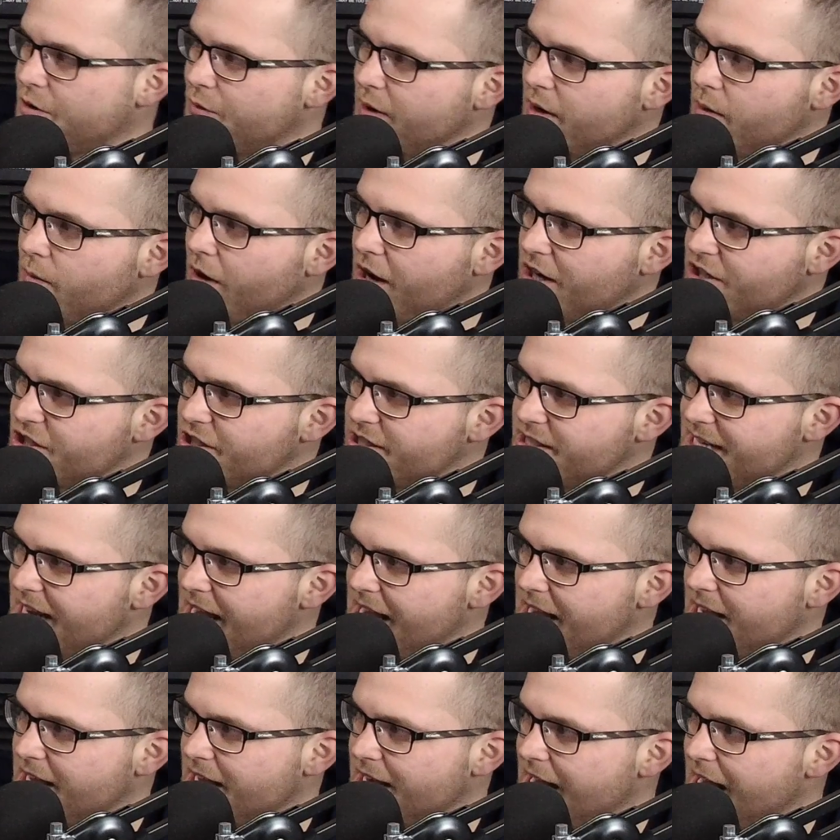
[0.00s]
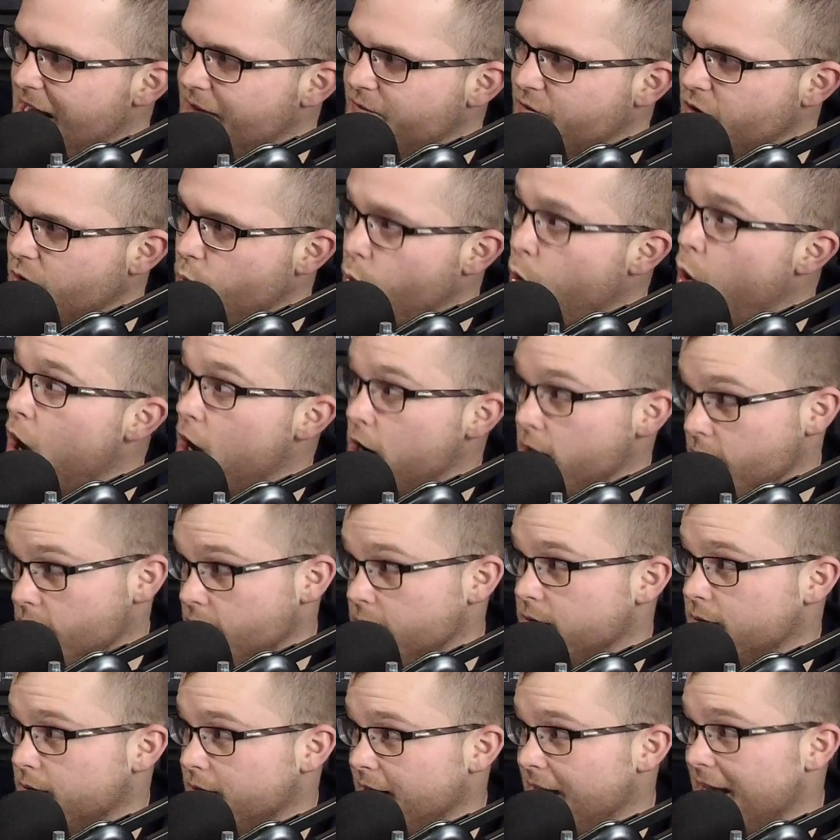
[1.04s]
quit watching it's Taken, taken after on one. On a
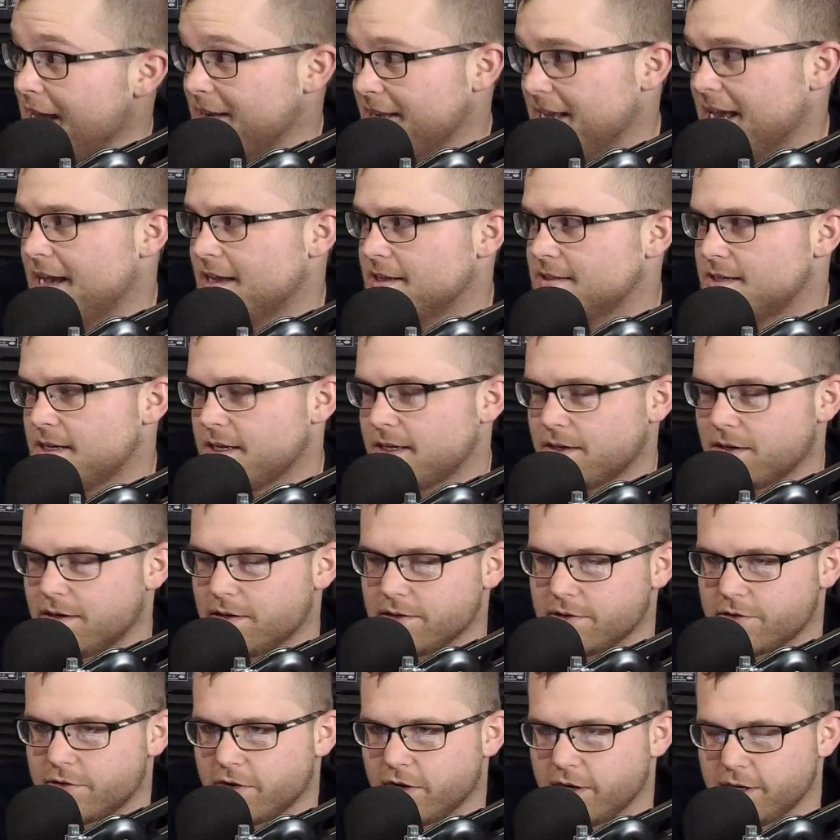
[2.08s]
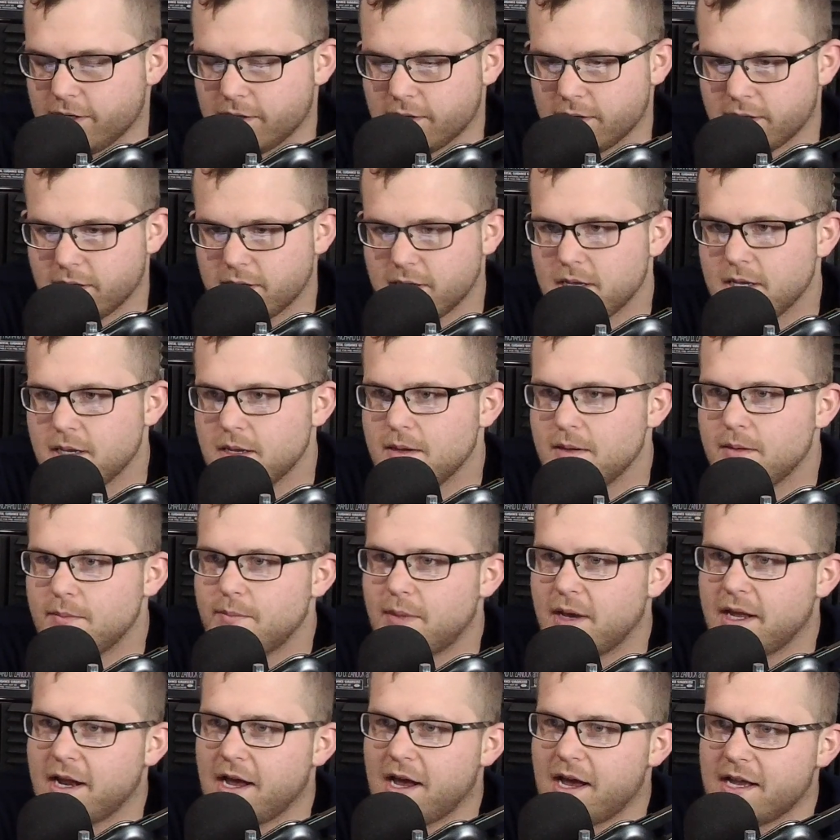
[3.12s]
train. Uh, yeah, Taken on a train.
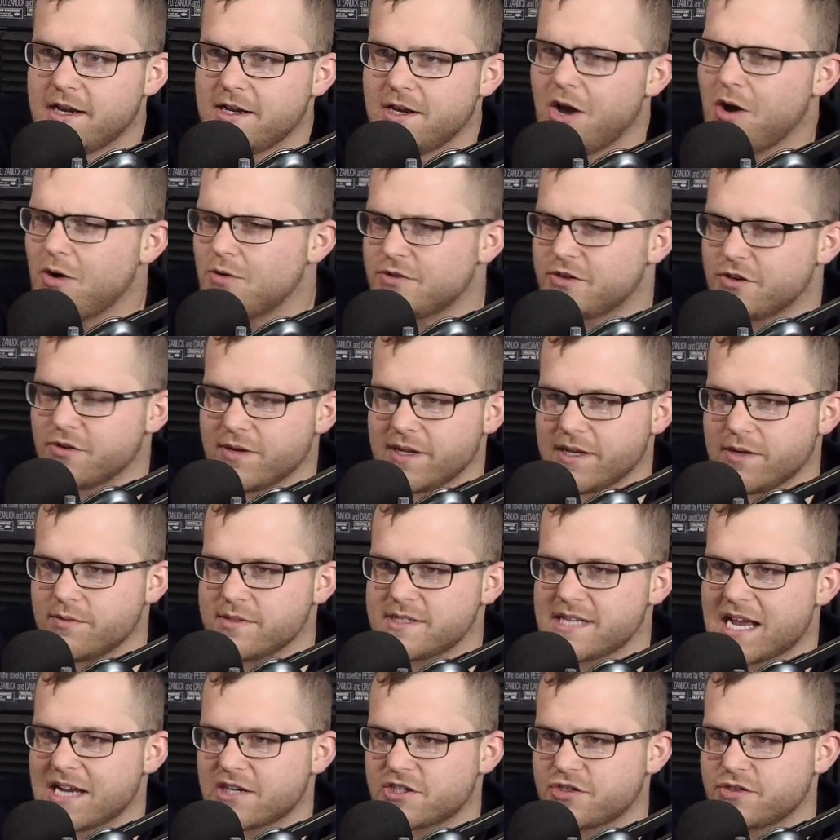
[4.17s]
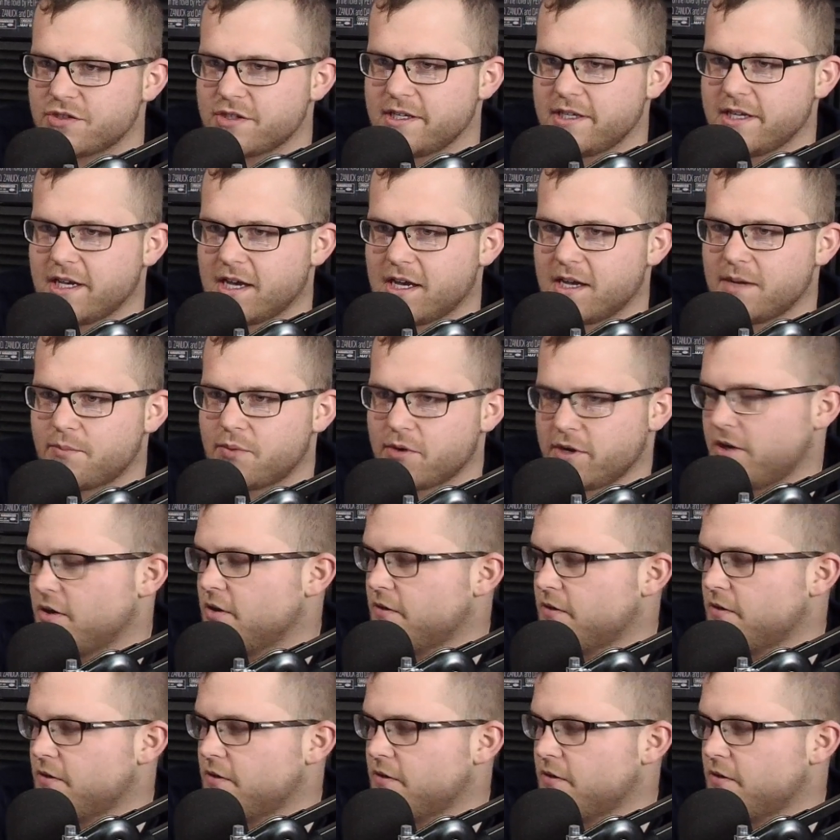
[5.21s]
but uh, no, dude, it was actually a pretty